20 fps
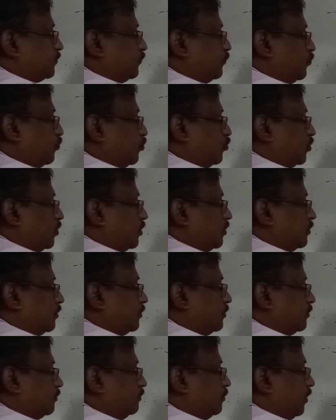
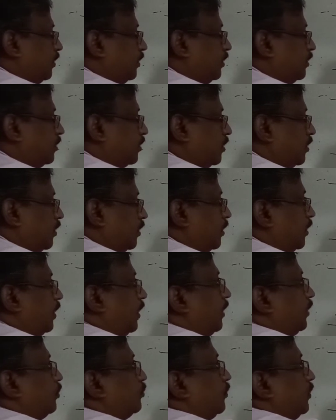4b
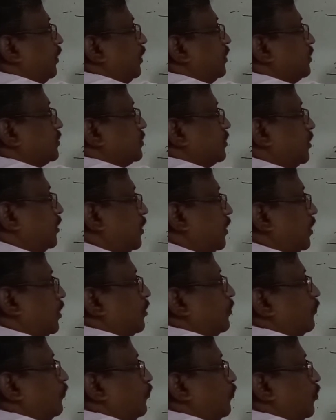into it is
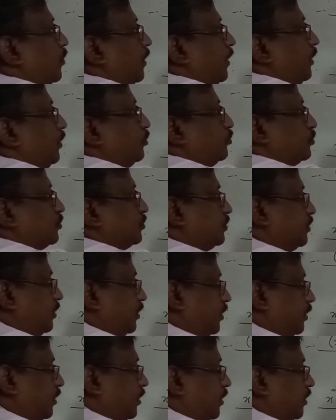4 into
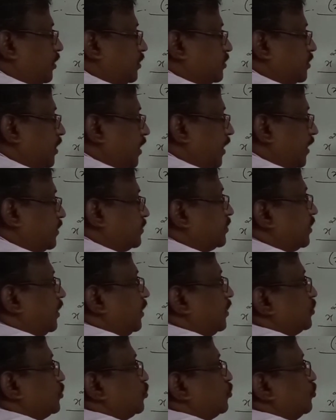c. It is x
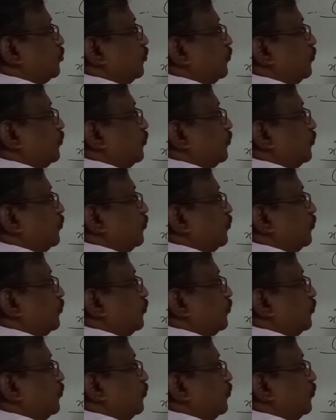raised to